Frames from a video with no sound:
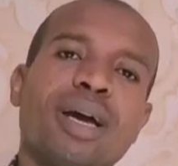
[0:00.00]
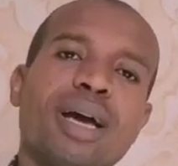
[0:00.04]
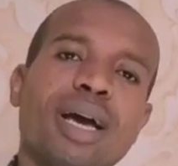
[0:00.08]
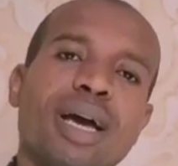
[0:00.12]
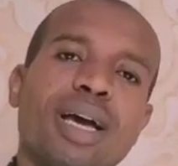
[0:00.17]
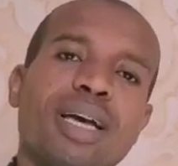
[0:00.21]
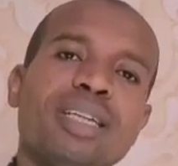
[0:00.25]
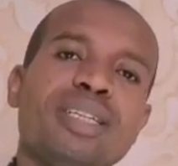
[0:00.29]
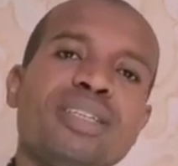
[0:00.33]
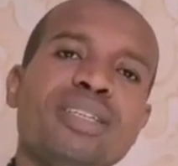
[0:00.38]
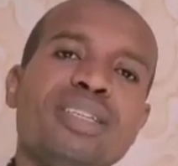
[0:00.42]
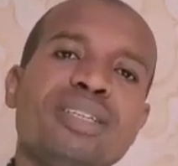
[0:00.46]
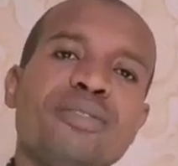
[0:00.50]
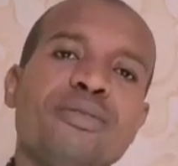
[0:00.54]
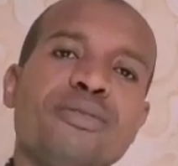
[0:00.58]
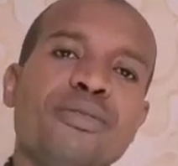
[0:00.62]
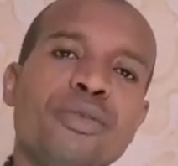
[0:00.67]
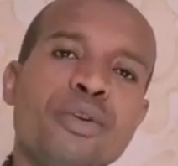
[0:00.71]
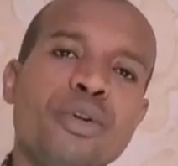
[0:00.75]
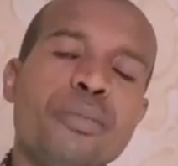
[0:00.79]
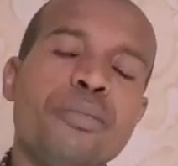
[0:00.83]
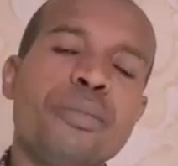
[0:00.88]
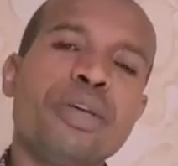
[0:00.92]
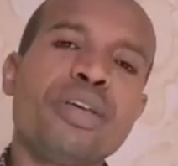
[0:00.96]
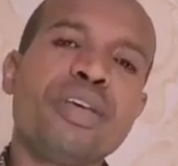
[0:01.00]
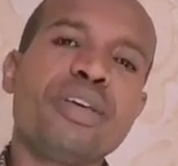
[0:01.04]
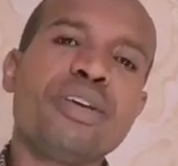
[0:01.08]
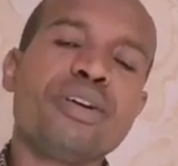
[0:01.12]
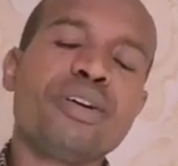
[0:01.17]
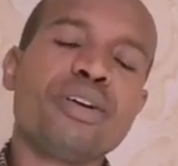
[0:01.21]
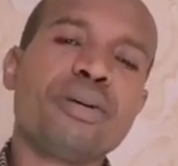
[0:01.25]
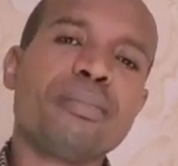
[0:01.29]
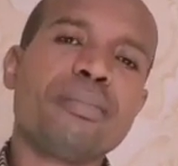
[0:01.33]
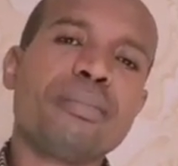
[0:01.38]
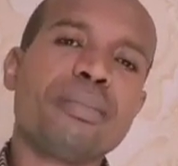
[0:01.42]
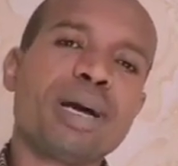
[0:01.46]
and follow me
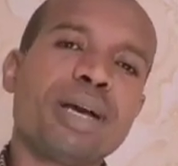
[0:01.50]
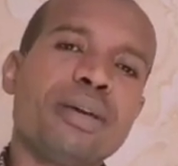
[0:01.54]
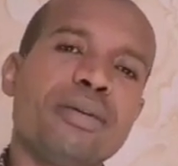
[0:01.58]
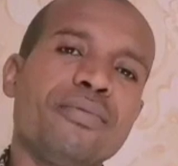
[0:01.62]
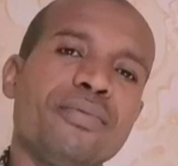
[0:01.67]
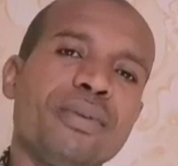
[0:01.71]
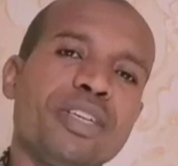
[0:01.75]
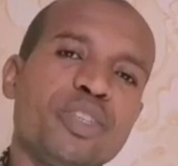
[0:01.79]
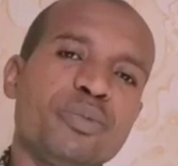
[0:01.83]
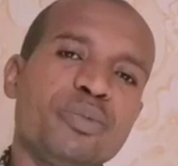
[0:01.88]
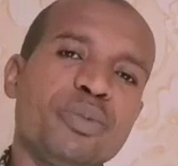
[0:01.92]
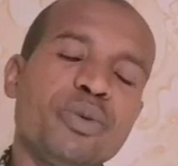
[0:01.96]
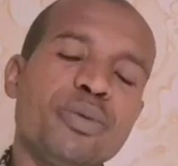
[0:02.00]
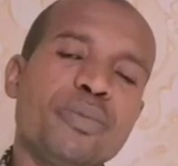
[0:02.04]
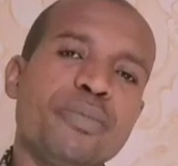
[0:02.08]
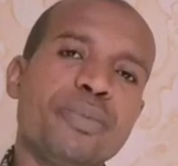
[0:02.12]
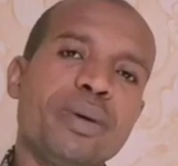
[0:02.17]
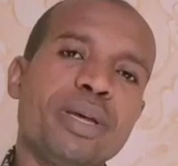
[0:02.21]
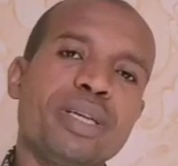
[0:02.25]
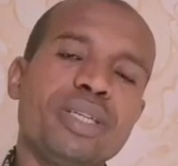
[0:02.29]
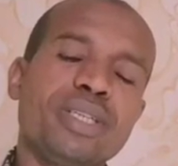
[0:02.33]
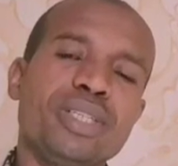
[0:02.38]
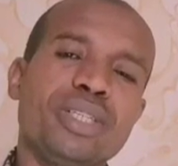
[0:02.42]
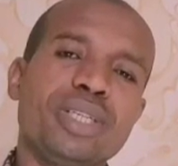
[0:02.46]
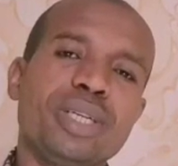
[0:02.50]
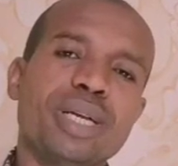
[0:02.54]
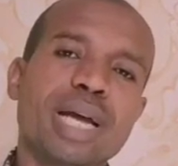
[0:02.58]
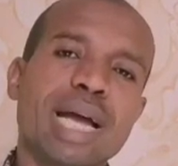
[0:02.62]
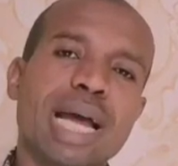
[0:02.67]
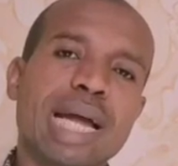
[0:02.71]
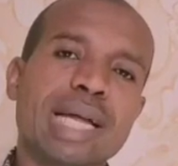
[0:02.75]
on my Facebook page